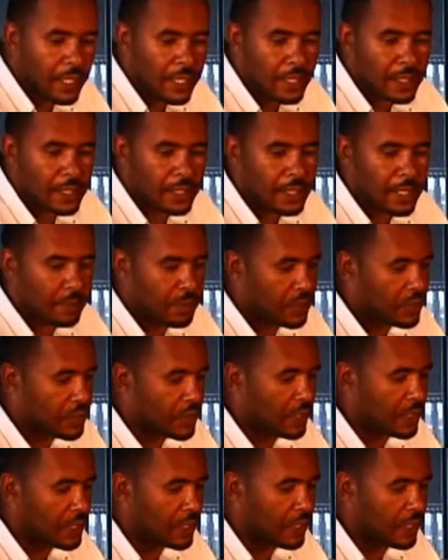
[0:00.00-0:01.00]
in the
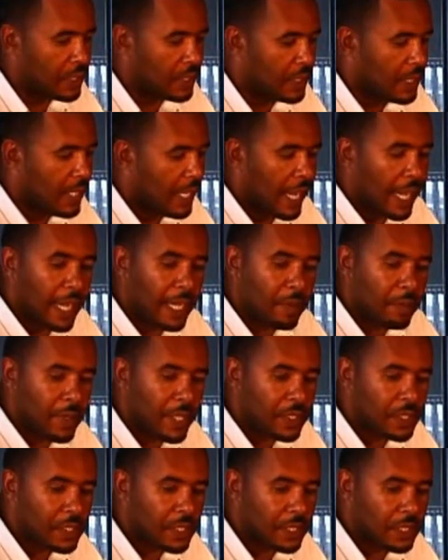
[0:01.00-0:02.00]
demonstration, I
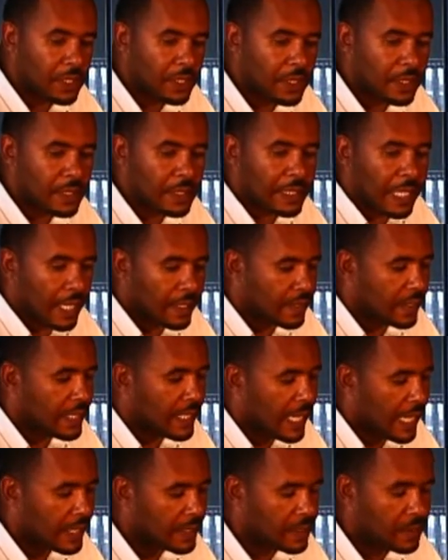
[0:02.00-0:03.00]
mentioned that
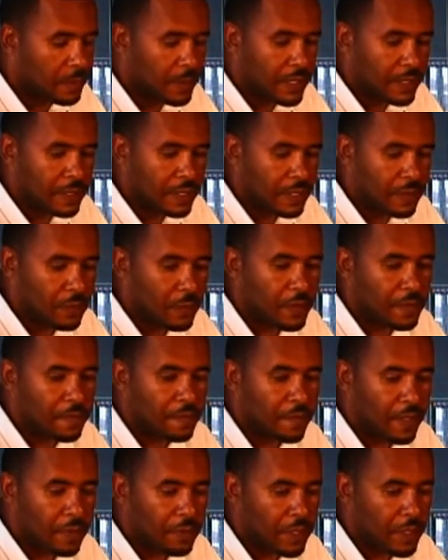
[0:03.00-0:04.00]
lat spacing was
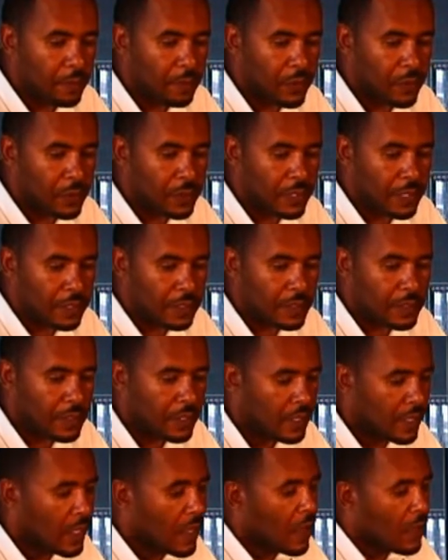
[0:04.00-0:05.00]
very important.
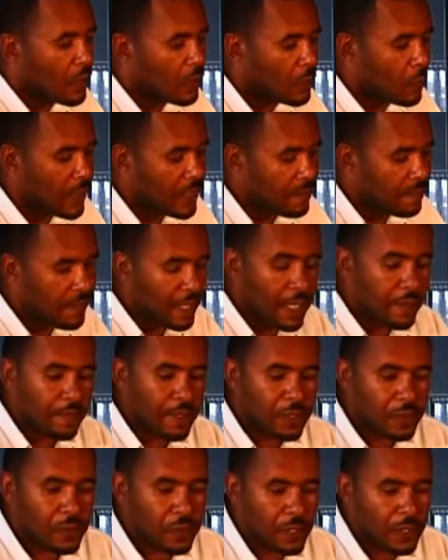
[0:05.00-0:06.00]
25
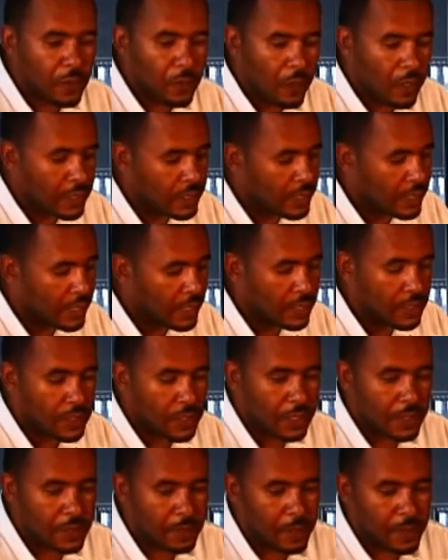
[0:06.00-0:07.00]
and 3 quarter
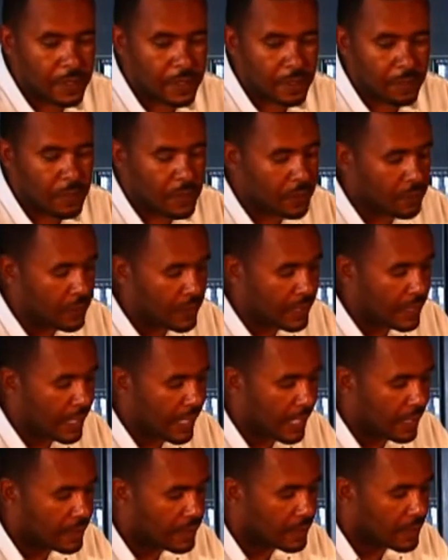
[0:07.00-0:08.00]
inches space in between
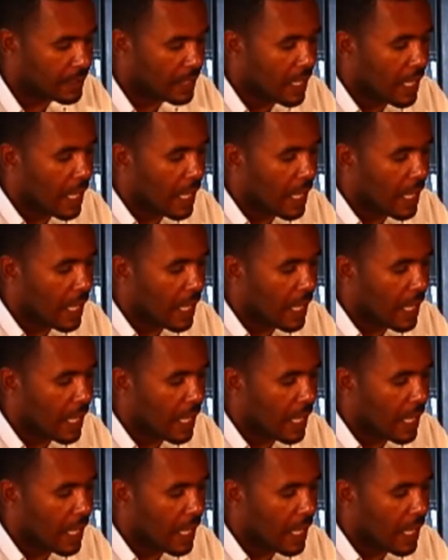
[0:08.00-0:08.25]
lats